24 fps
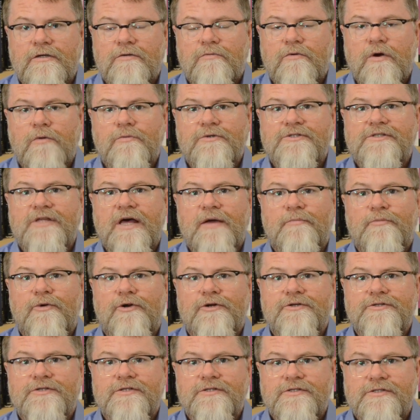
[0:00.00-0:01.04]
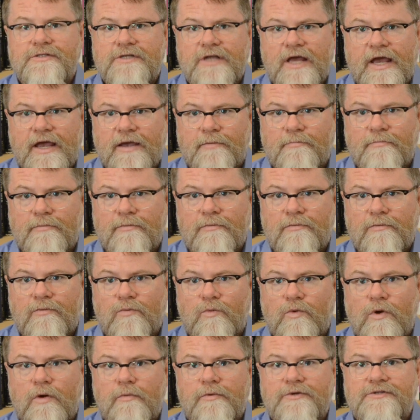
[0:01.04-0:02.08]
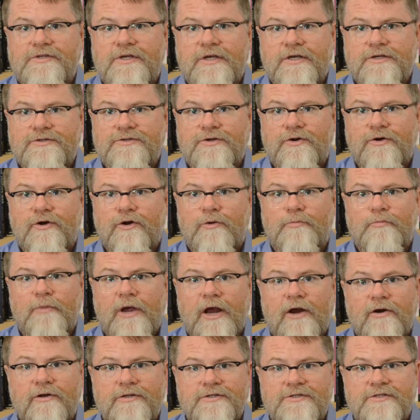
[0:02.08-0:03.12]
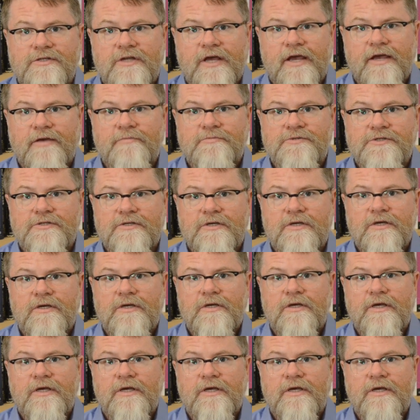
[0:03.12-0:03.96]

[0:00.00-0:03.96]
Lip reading: What was that person's name? What was his or her parents' names,